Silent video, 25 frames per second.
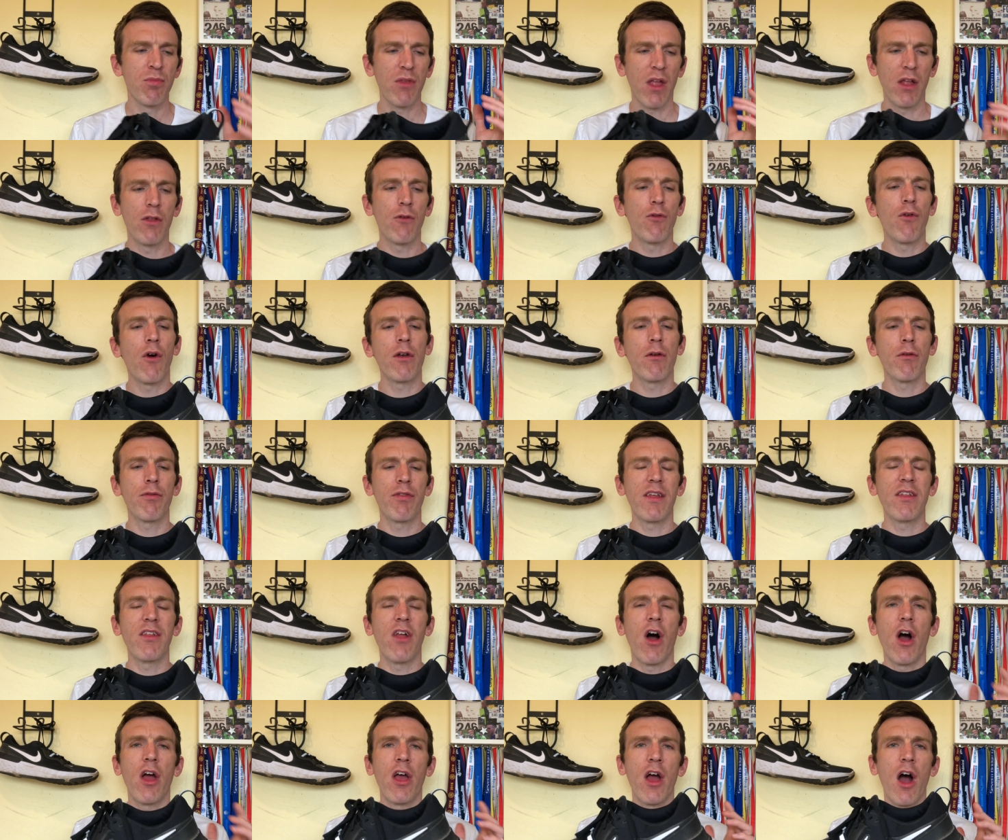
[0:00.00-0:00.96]
And the final thing
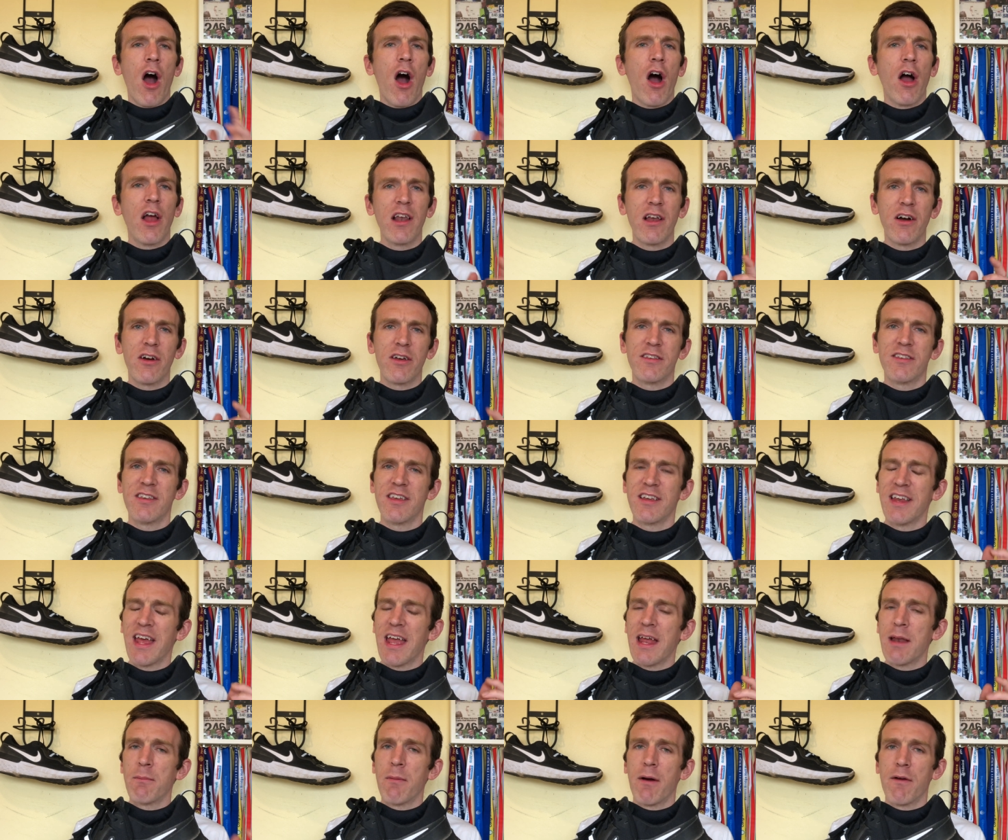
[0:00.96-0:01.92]
that I highlighted
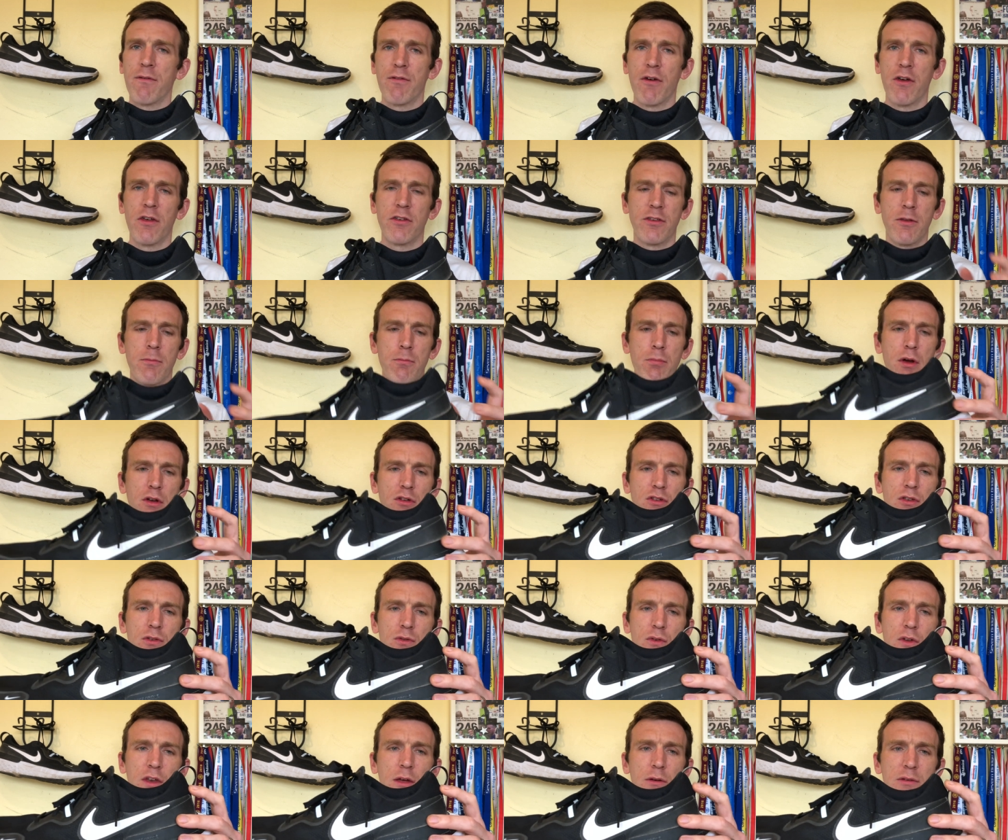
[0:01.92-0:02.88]
in my first
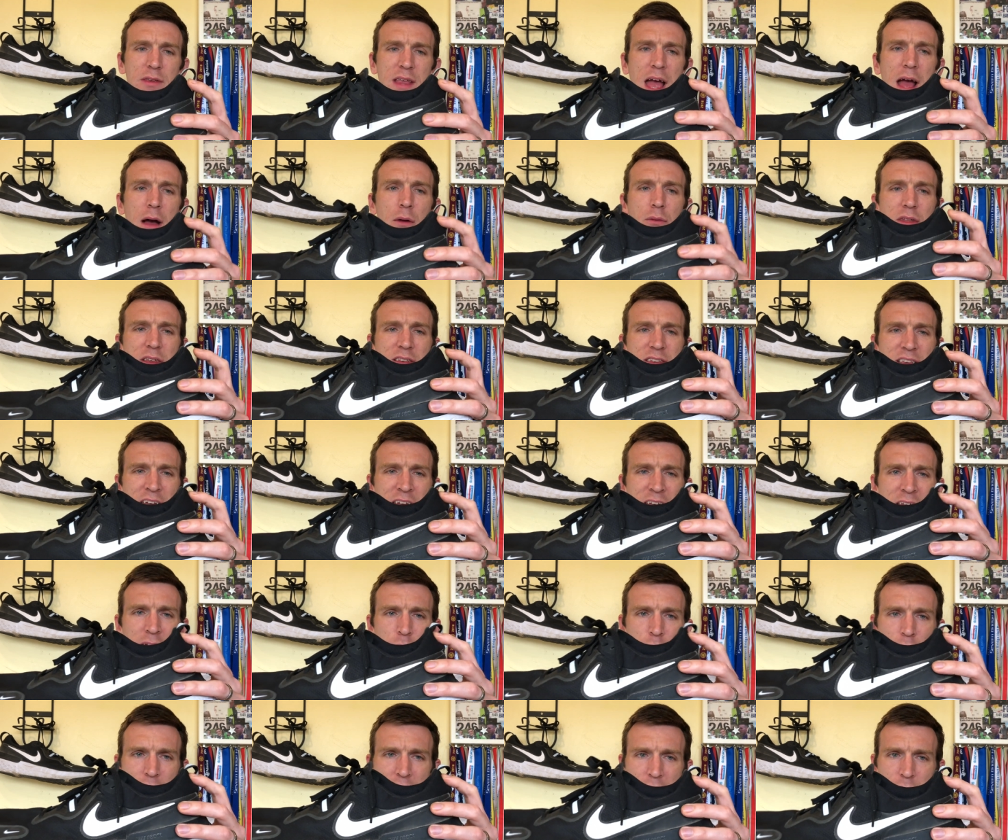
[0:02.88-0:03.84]
impressions video is how this
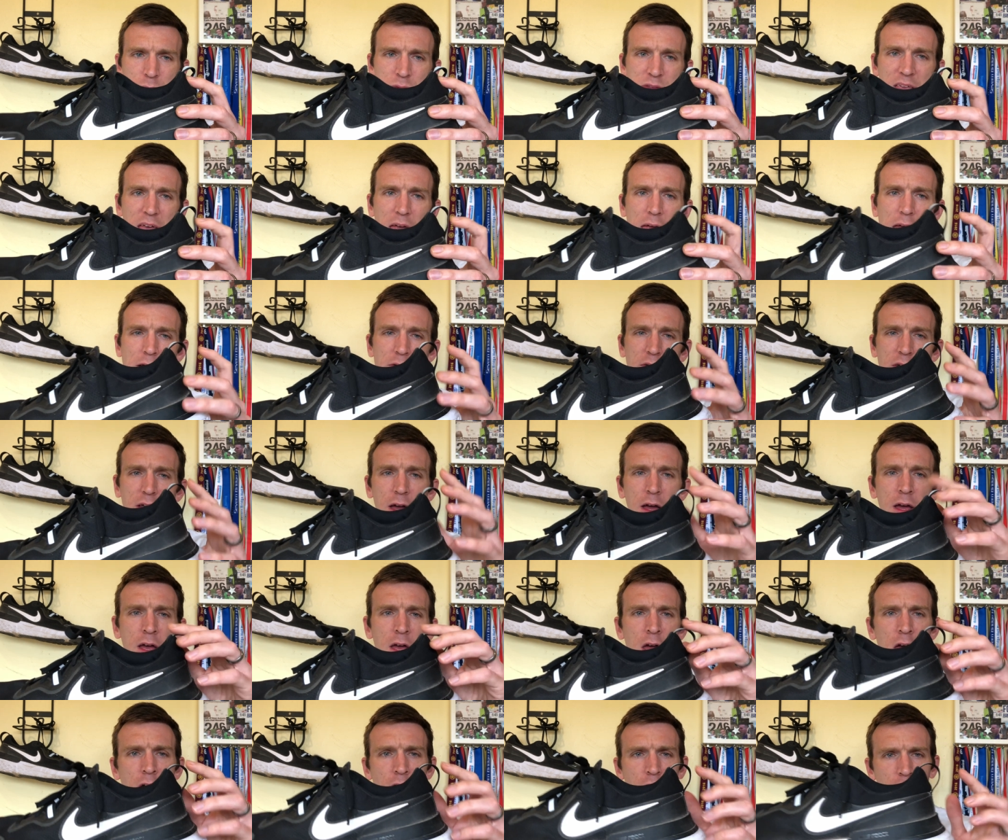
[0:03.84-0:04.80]
heel counter area
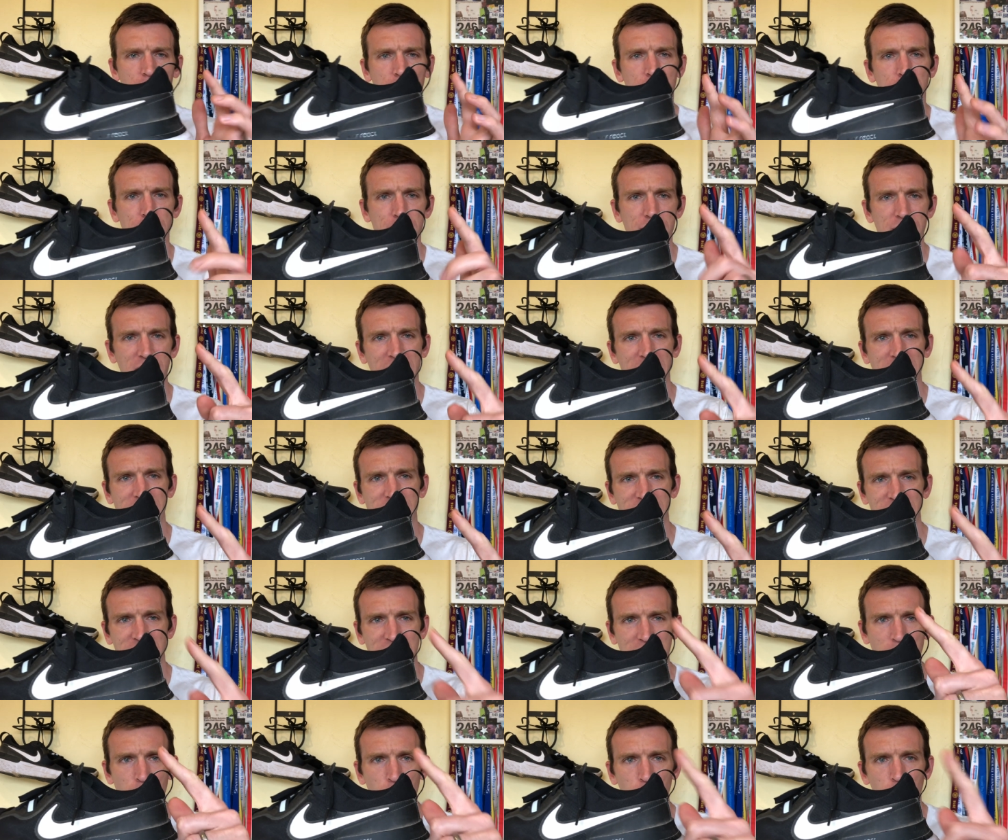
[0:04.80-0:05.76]
kind of flares
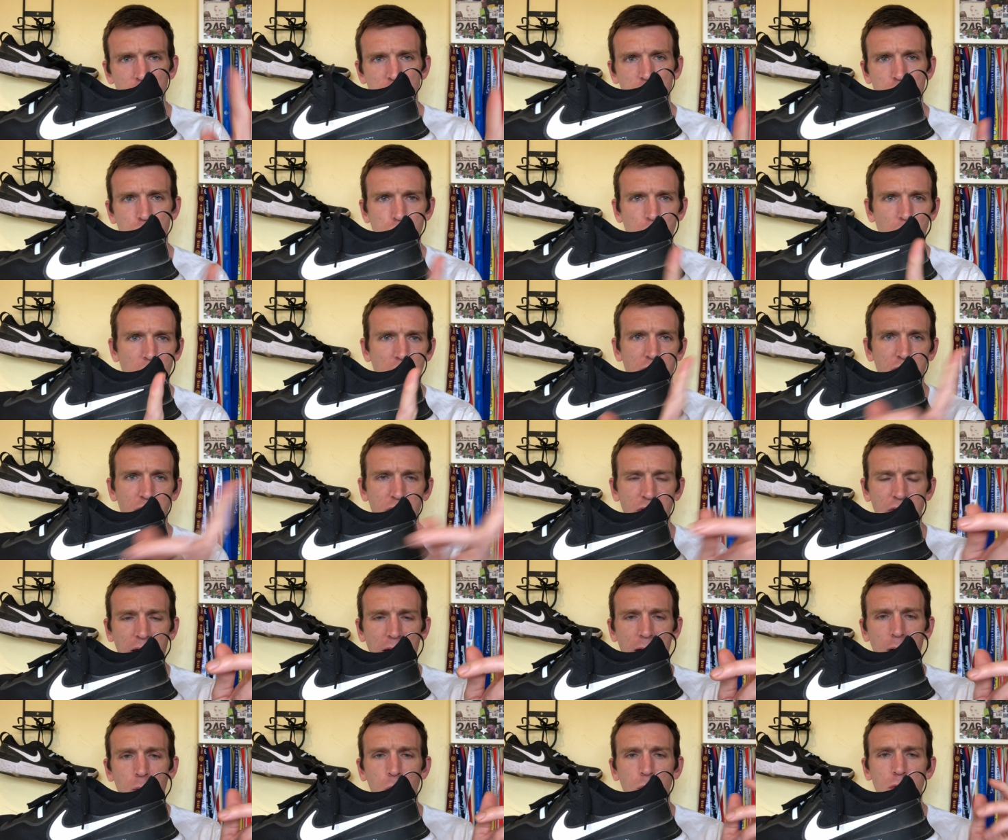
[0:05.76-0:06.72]
inwards rather than
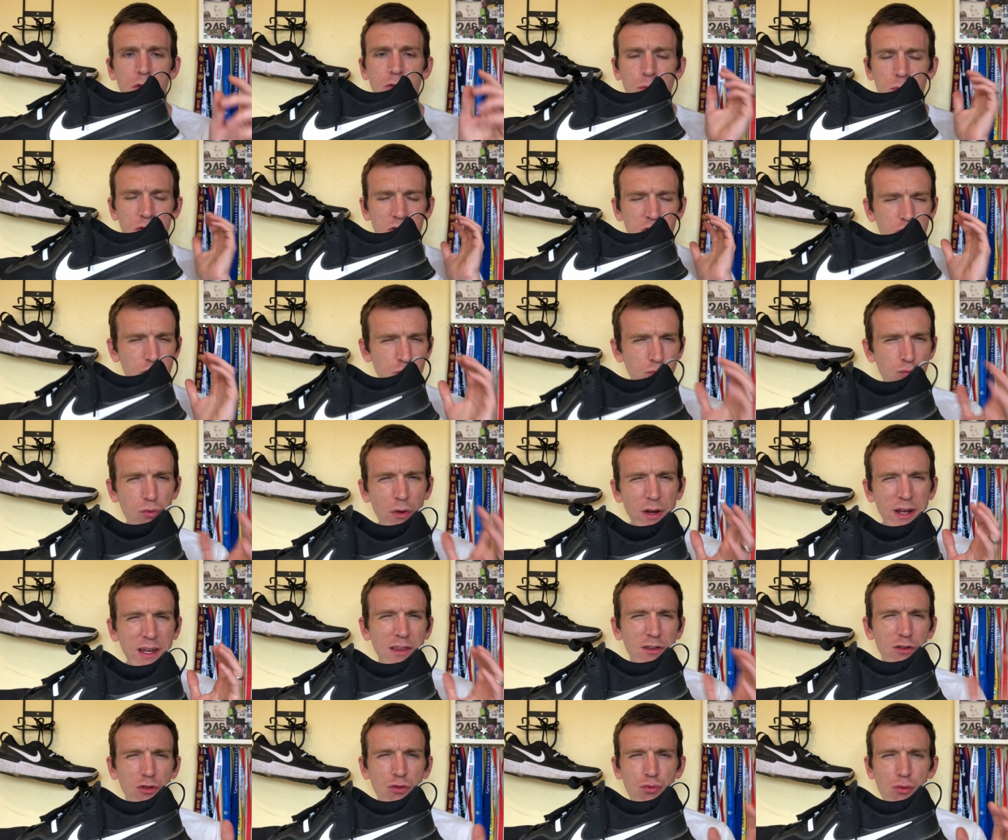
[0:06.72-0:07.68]
outwards, which is
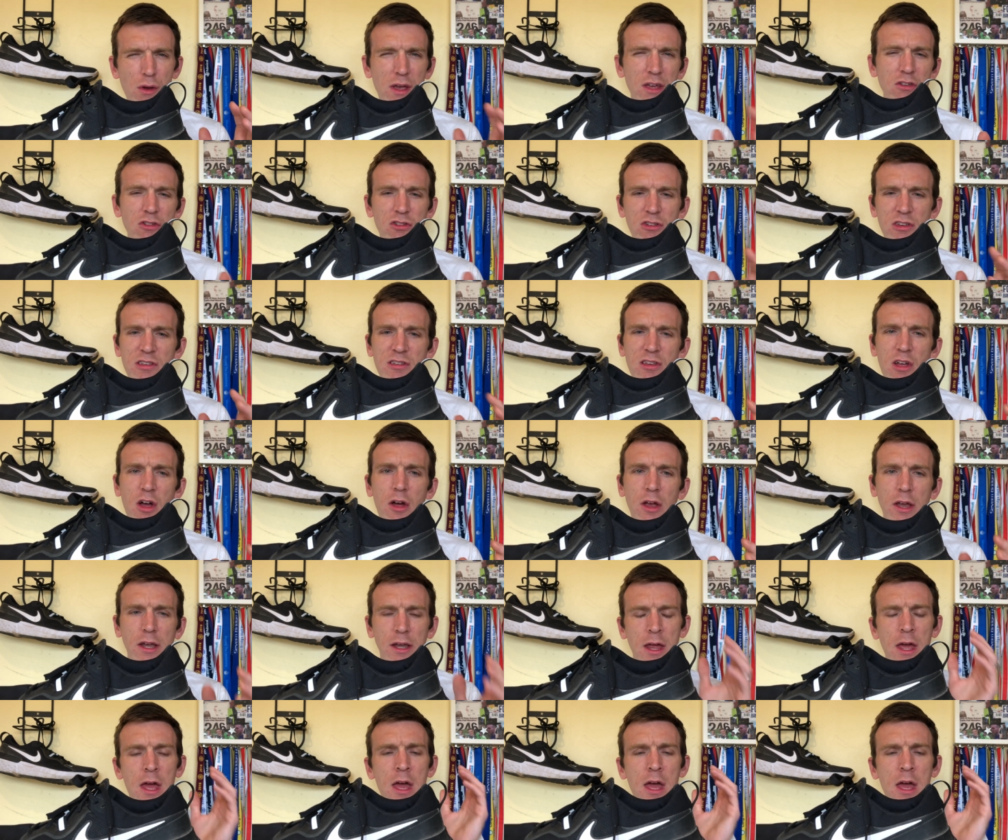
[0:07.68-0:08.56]
really strange design,